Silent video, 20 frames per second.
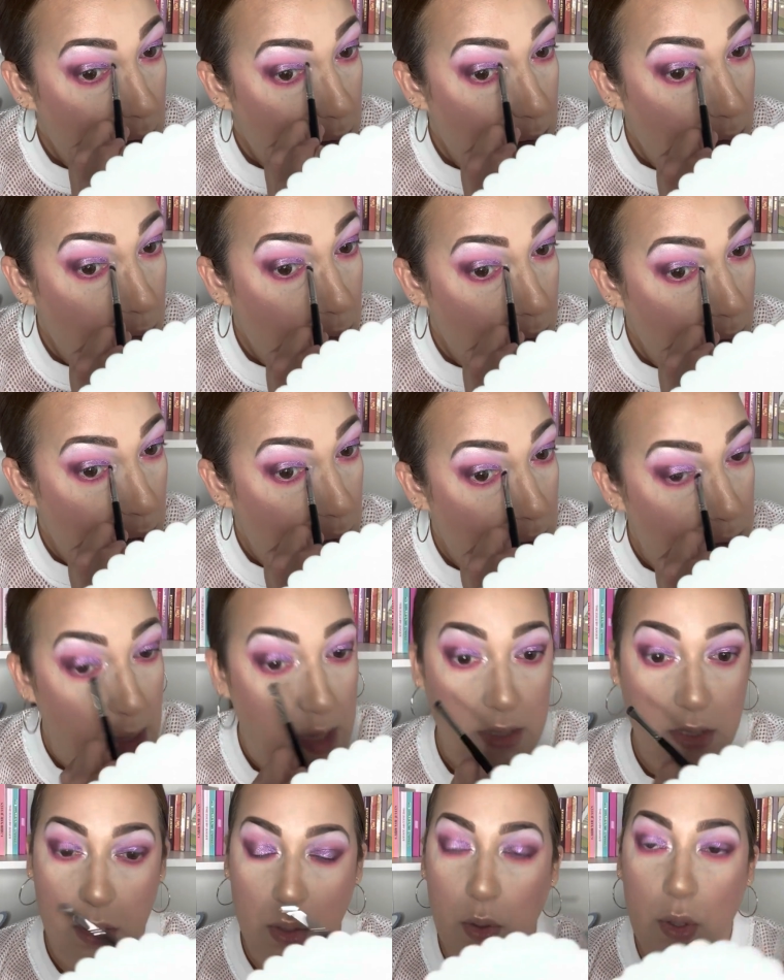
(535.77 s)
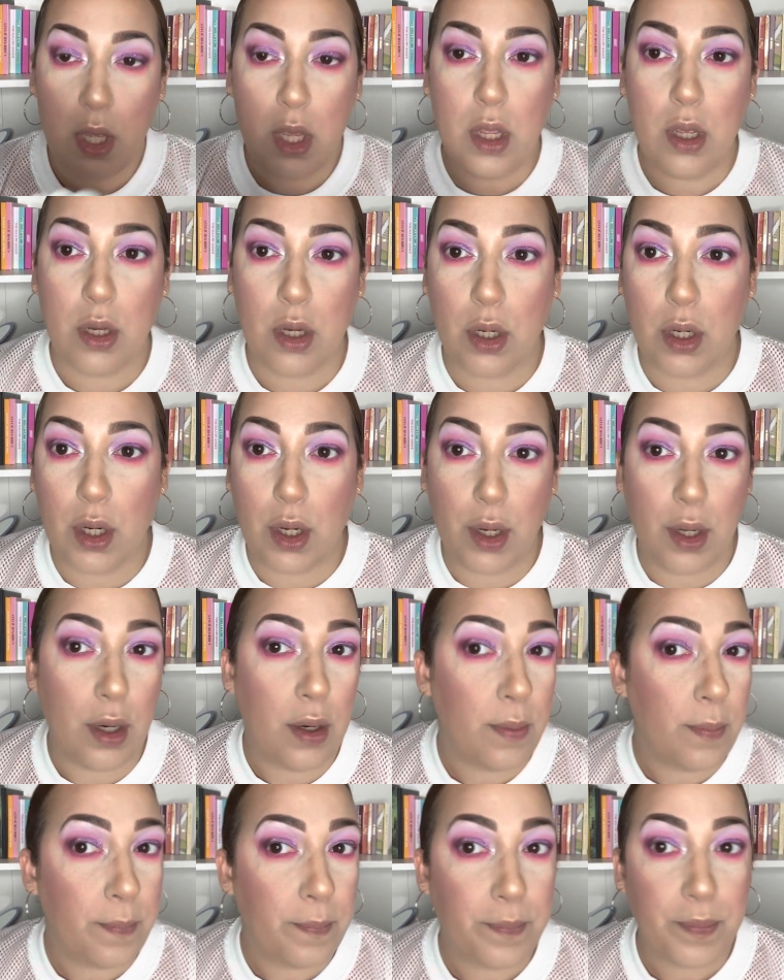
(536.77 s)
Okay, that's looking
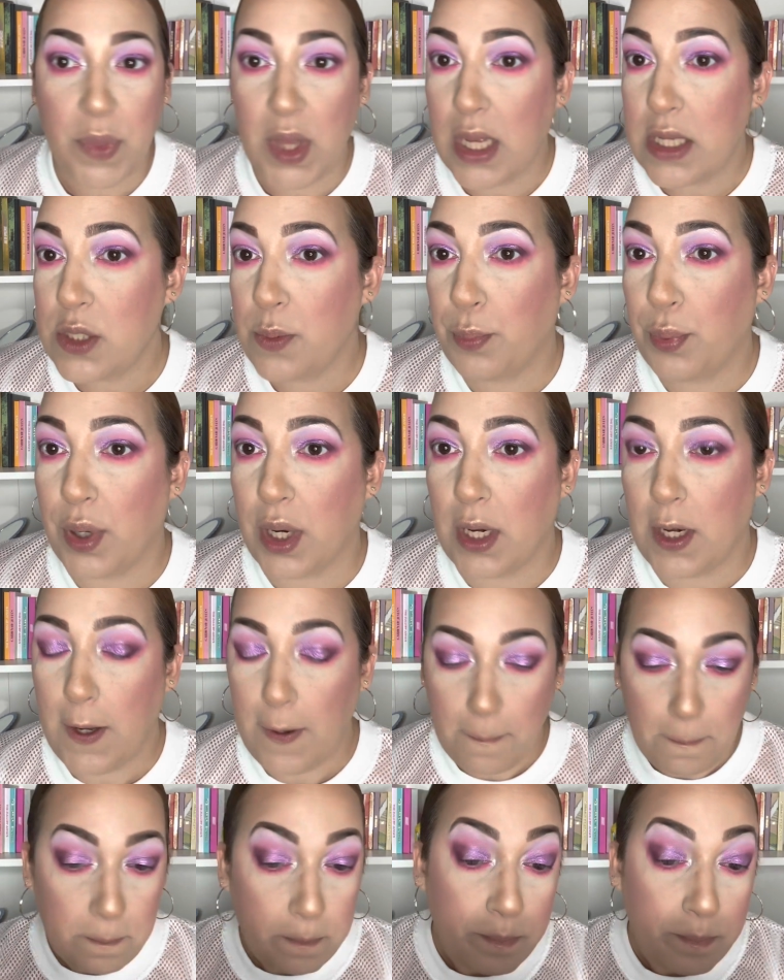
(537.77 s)
good. That's pretty.